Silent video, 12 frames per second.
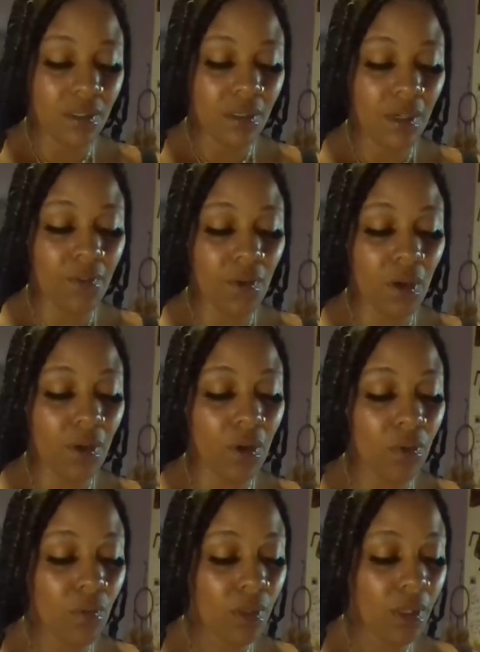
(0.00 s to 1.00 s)
if you are
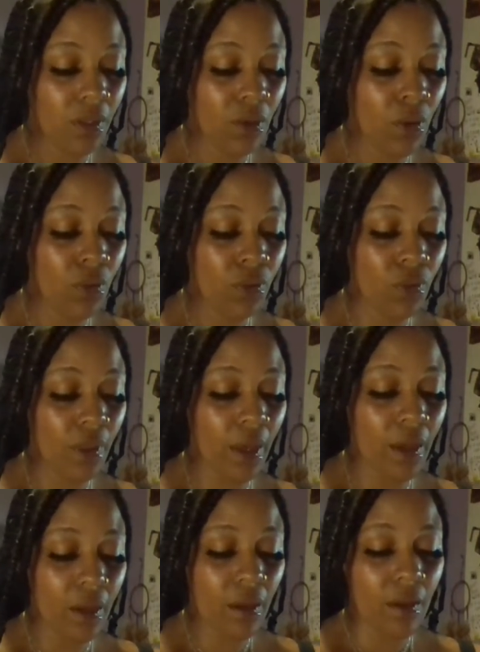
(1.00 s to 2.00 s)
going with, going through
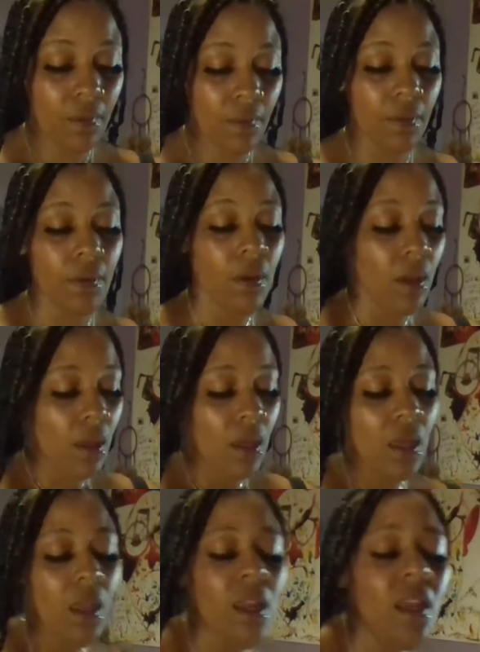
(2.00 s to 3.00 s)
that.
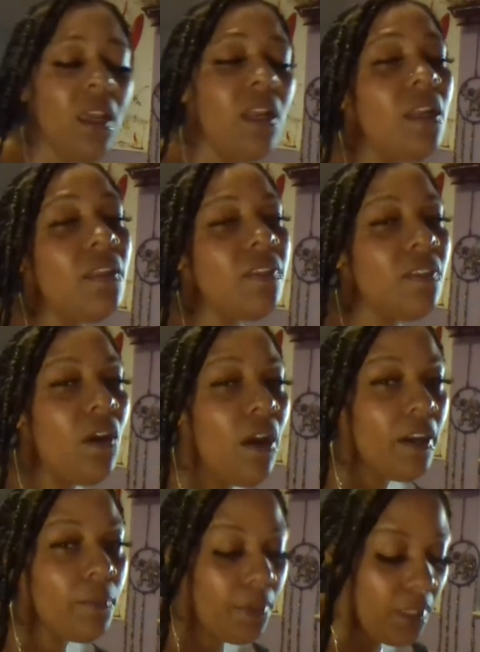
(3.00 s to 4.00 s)
Can I get a next
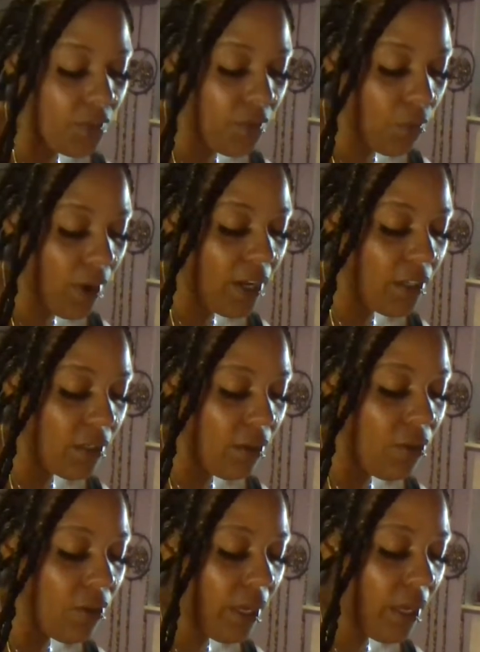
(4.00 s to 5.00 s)
card, please, for why?
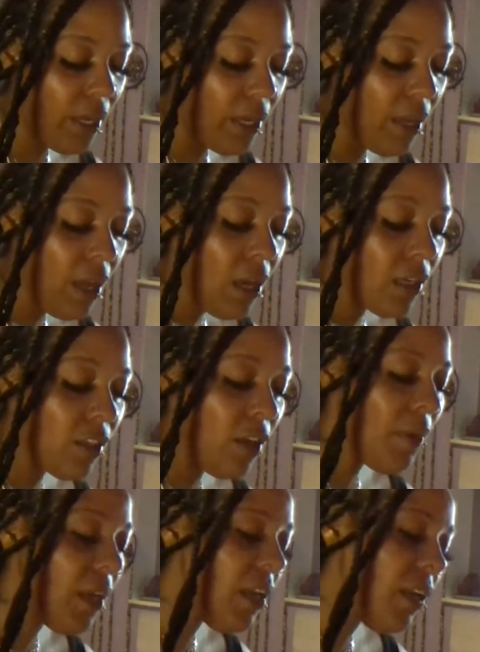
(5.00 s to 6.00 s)
Okay, so
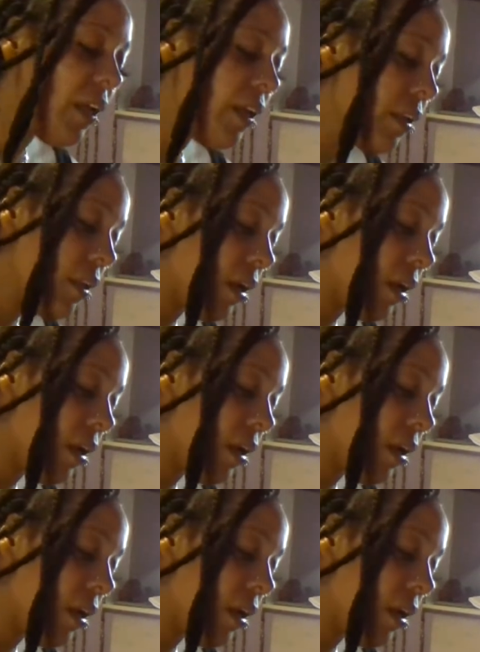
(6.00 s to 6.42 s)
I'm getting that